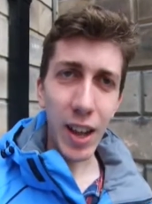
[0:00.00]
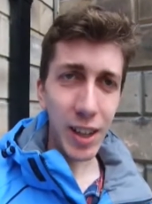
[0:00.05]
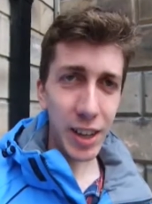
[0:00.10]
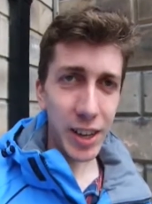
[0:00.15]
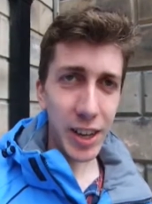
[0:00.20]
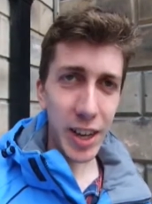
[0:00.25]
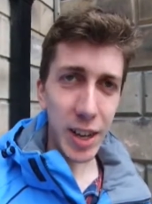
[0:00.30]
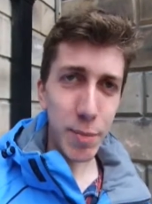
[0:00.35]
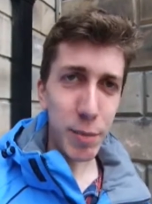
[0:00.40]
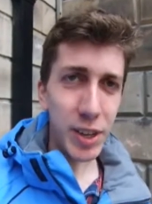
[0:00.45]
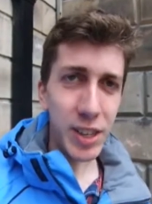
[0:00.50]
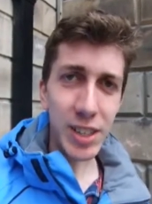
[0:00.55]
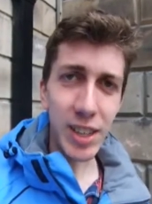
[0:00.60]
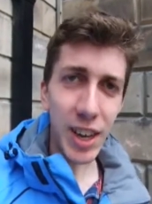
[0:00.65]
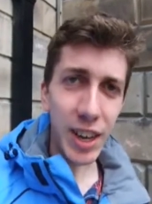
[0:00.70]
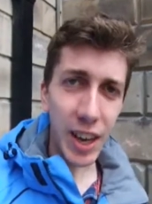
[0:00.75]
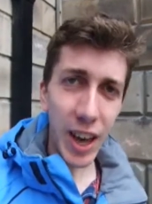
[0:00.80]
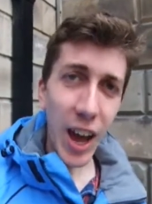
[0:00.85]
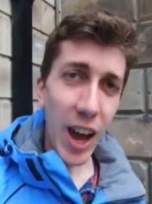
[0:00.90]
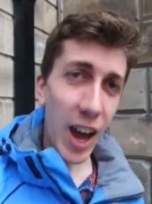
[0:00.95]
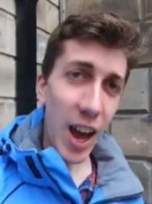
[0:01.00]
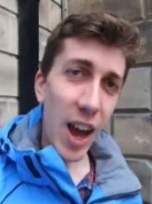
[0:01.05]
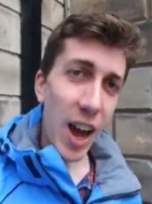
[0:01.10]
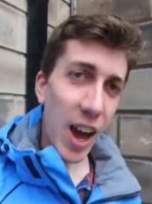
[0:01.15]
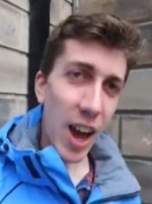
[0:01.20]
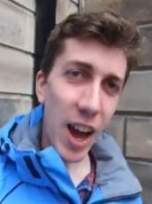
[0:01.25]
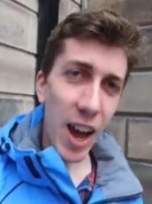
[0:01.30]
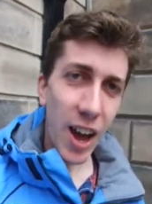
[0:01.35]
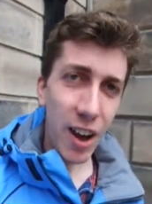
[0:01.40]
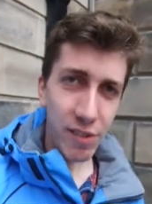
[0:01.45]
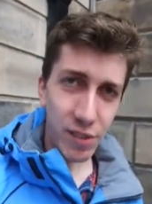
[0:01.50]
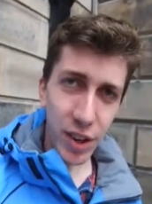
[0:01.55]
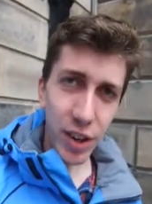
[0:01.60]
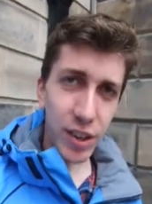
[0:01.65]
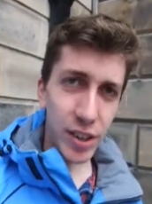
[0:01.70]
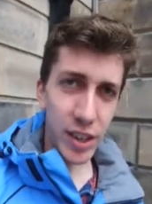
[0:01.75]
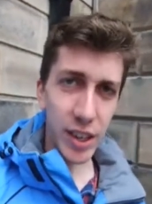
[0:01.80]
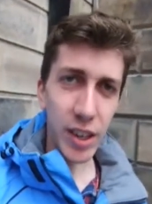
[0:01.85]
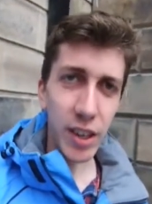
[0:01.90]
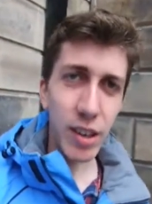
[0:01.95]
look at him, he's saying, "Aha, I've got
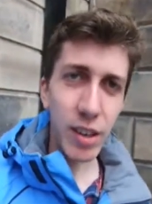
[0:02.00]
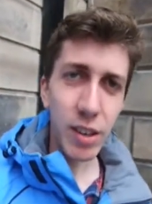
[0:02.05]
you,"